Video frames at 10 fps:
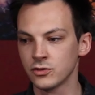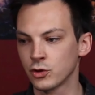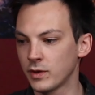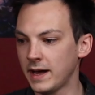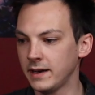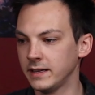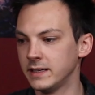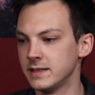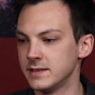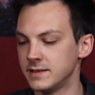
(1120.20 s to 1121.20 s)
So that
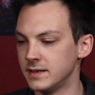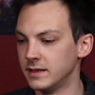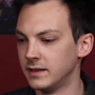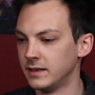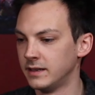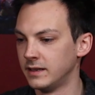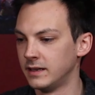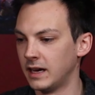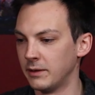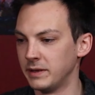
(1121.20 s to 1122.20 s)
is
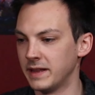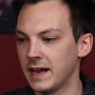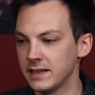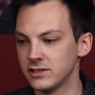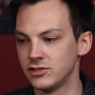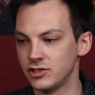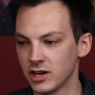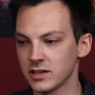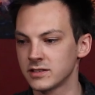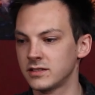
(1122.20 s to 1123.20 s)

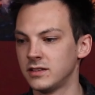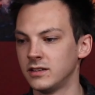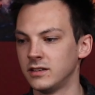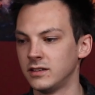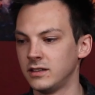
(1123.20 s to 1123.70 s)
just